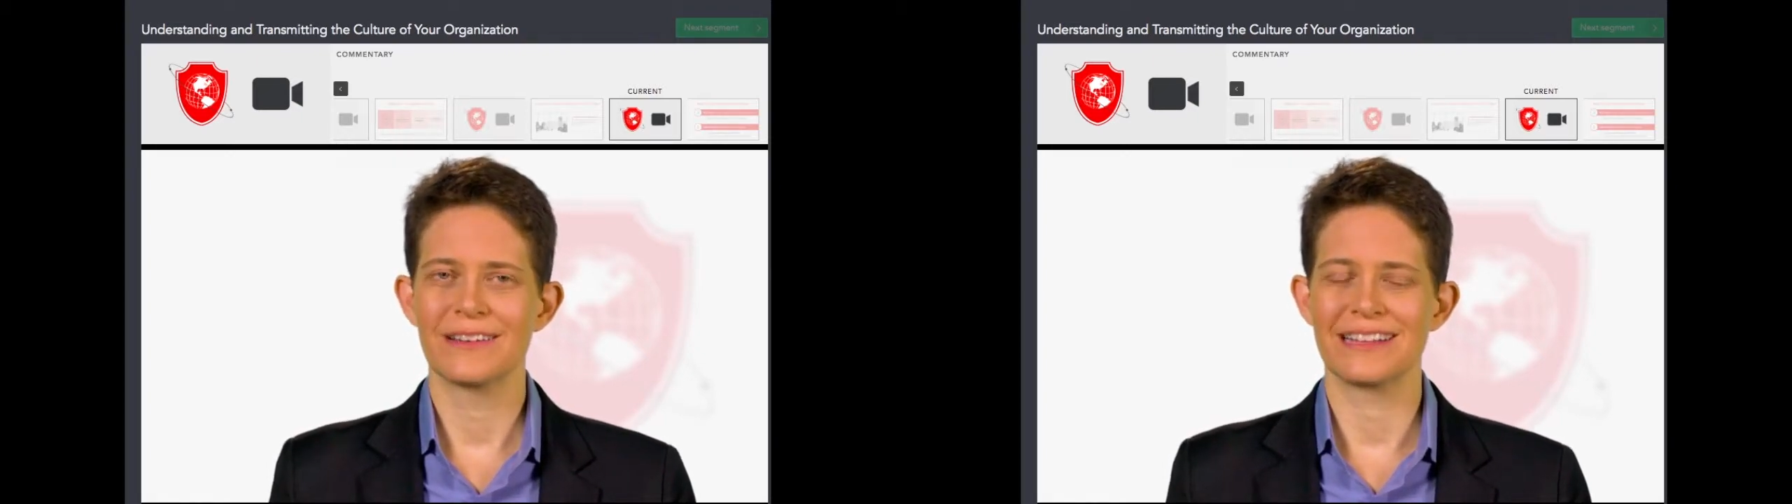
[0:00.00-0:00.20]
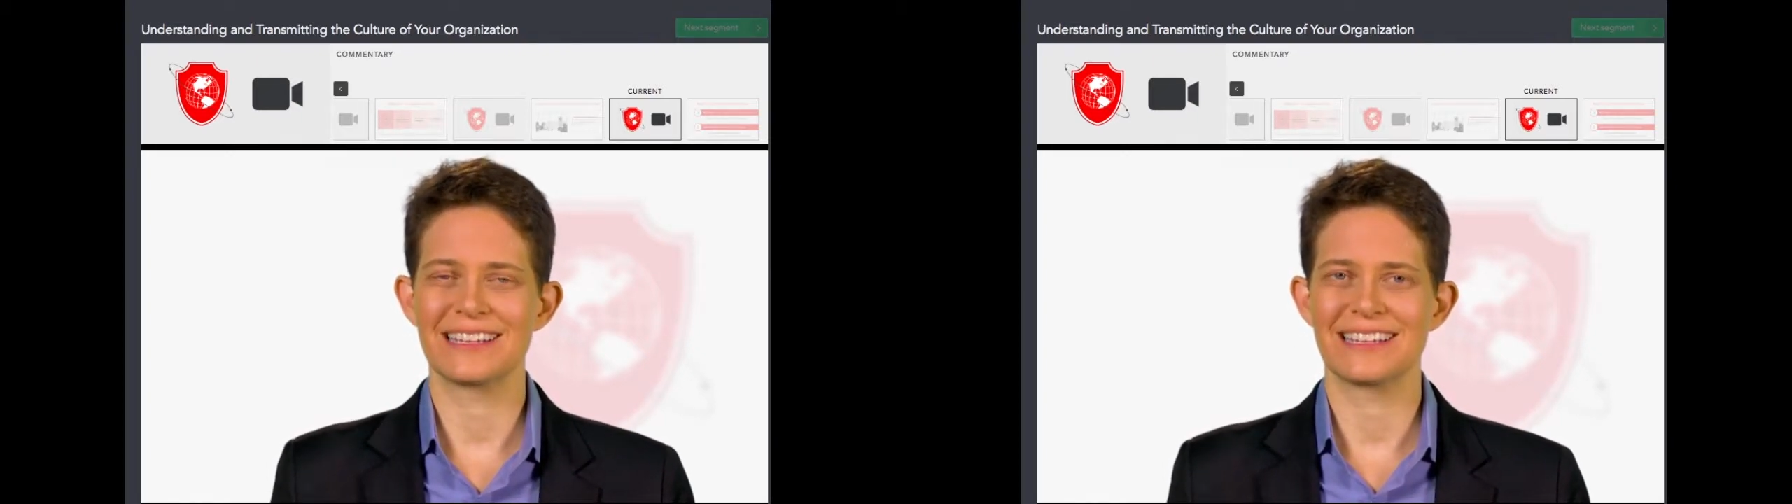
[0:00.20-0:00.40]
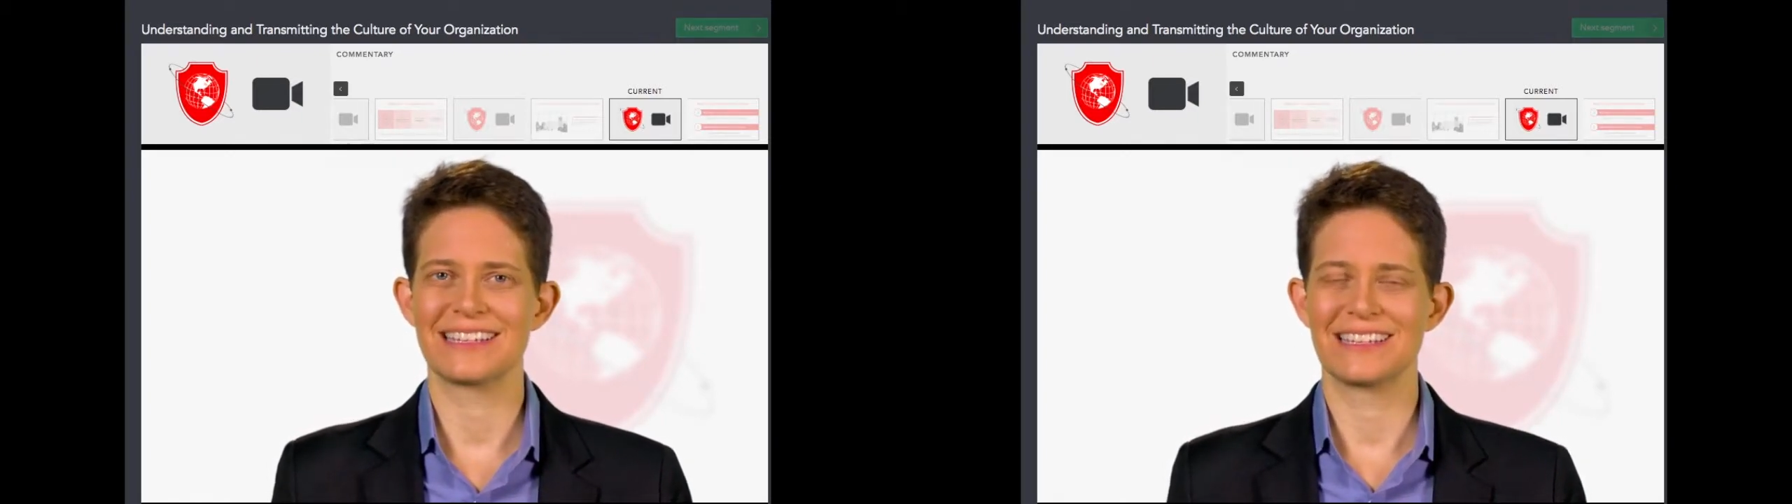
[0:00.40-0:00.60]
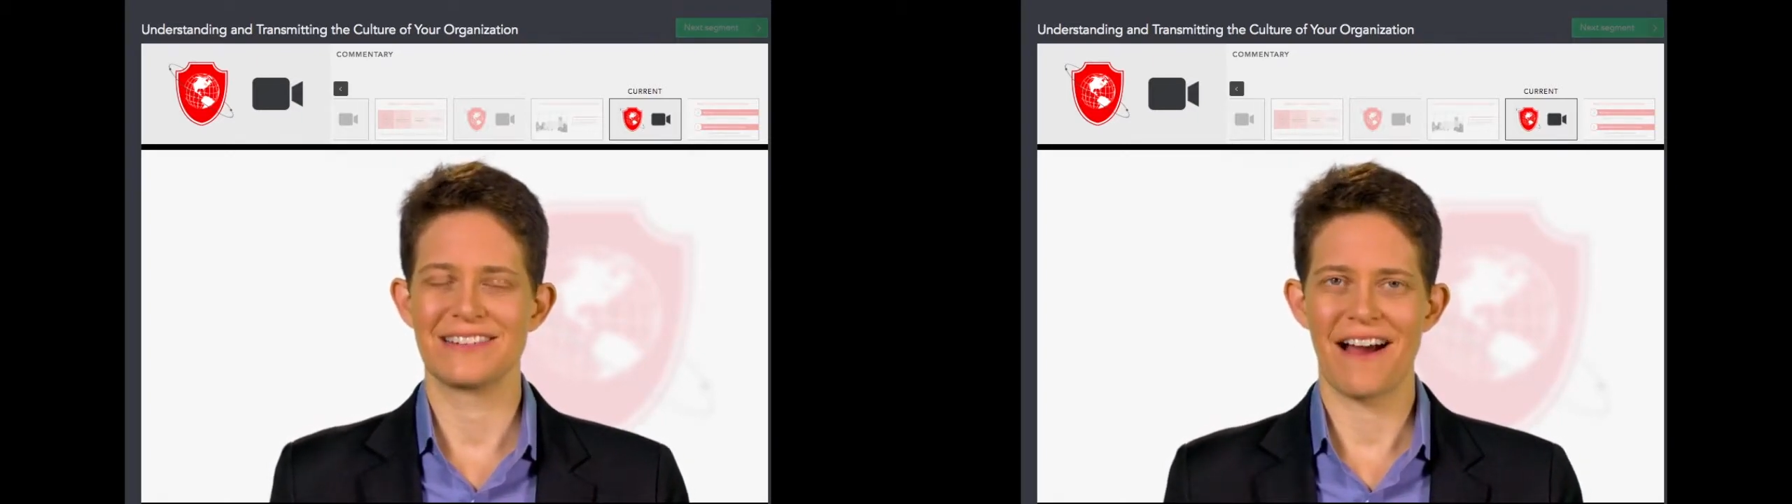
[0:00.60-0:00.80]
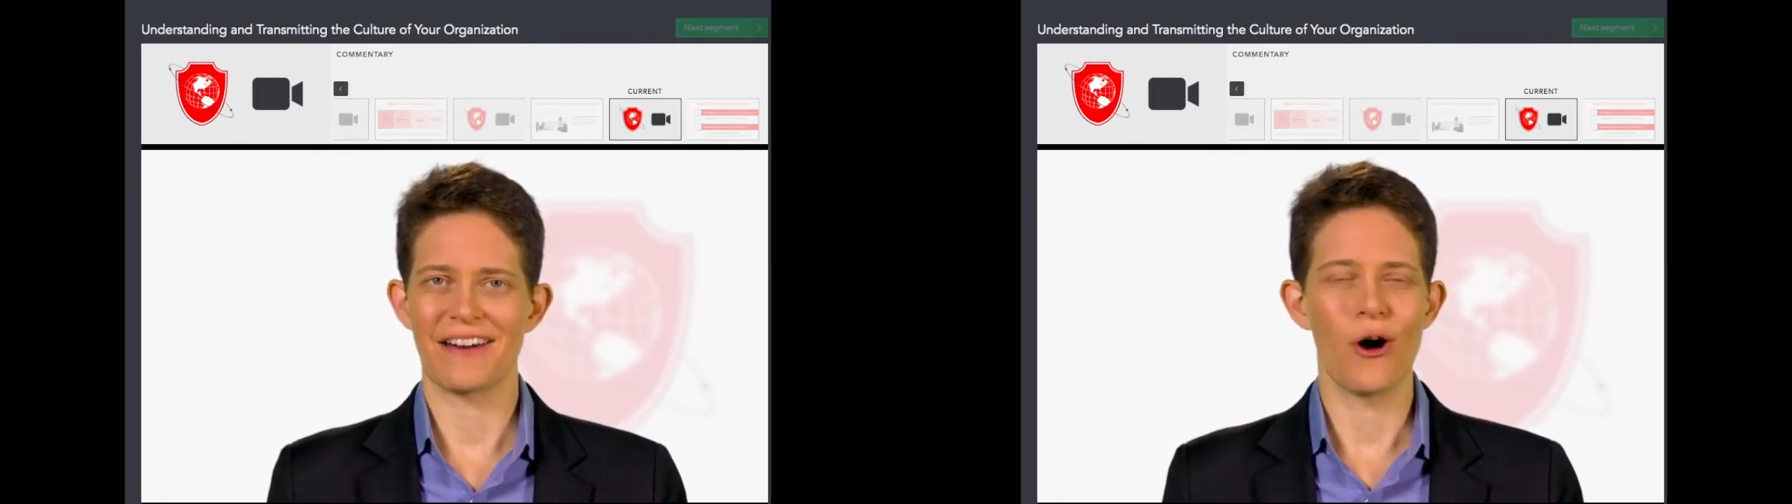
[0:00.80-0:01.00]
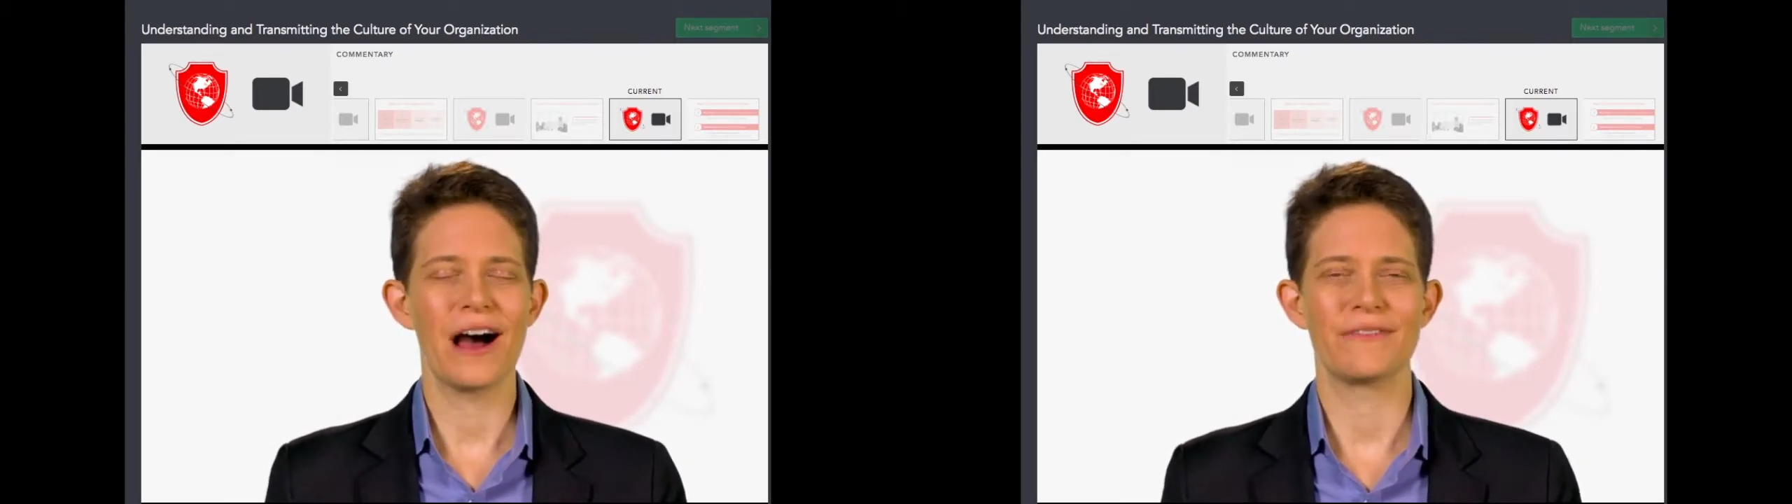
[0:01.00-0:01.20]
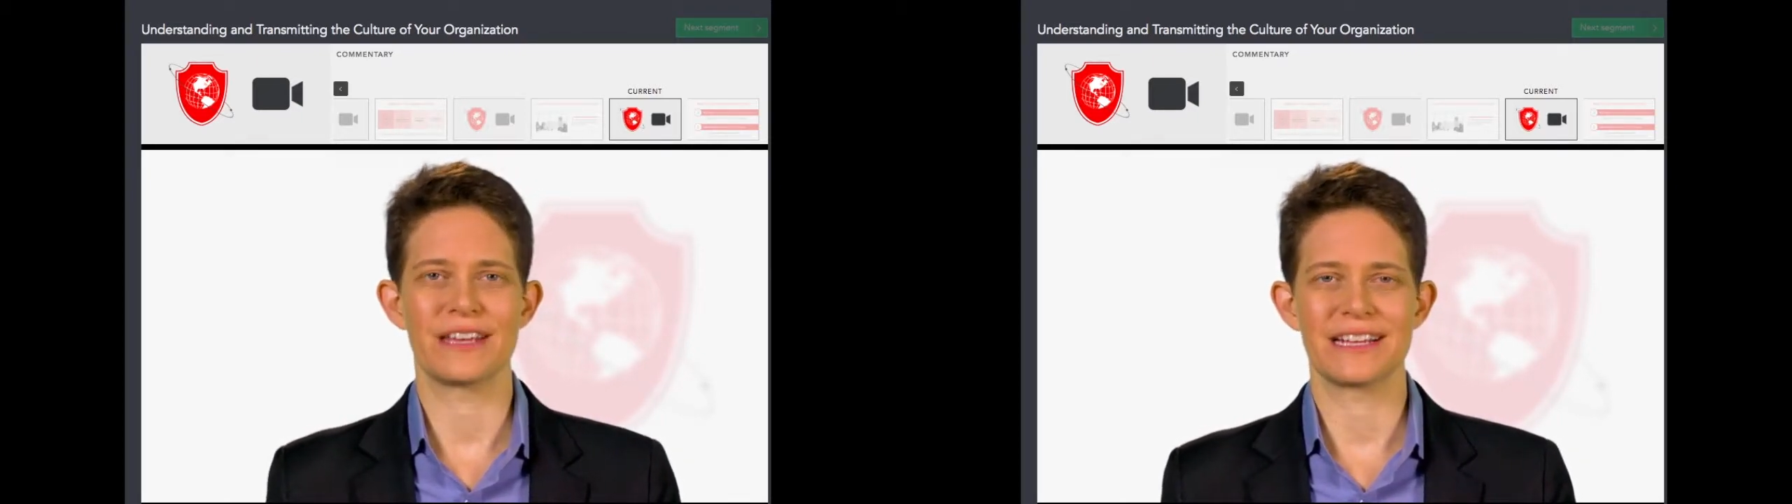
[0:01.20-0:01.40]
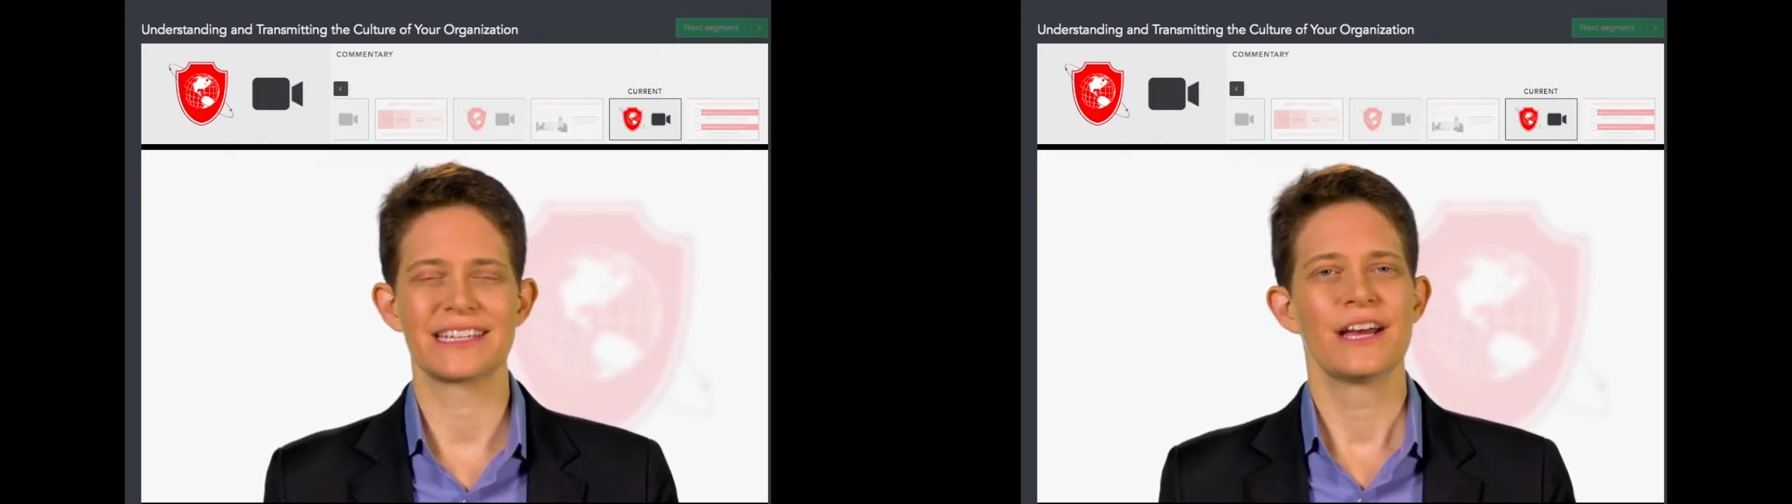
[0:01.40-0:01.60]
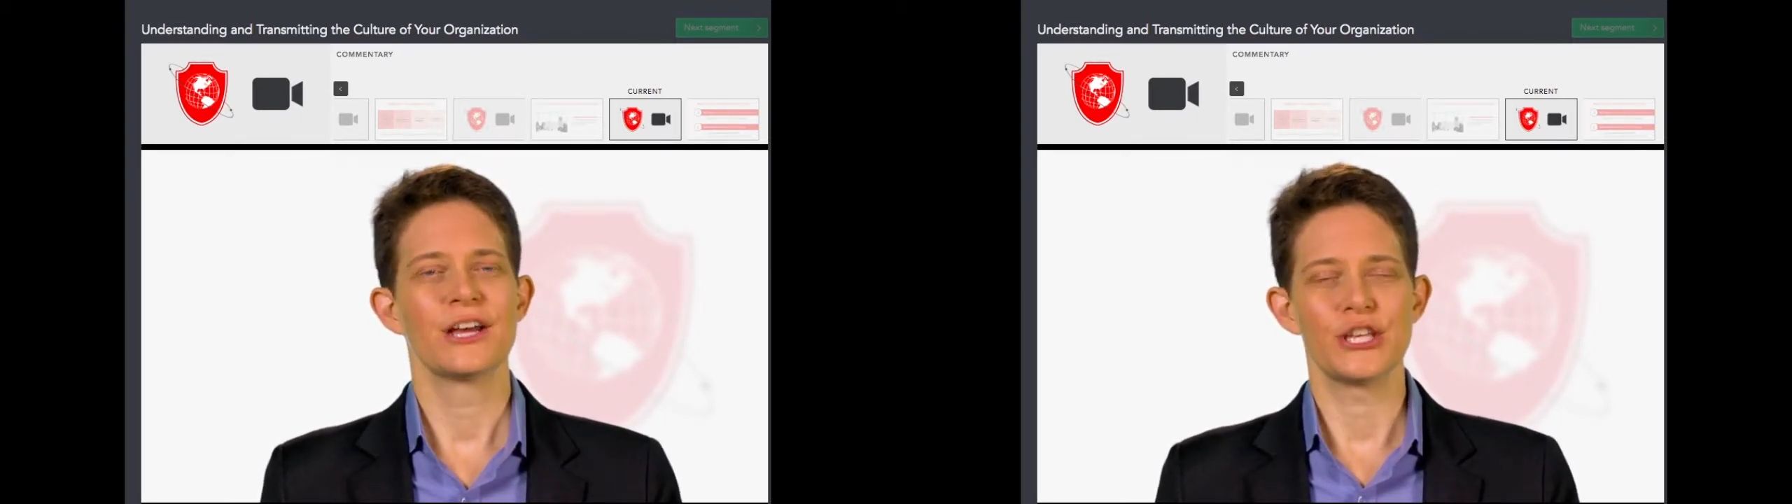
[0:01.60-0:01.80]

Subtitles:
This is not obvious.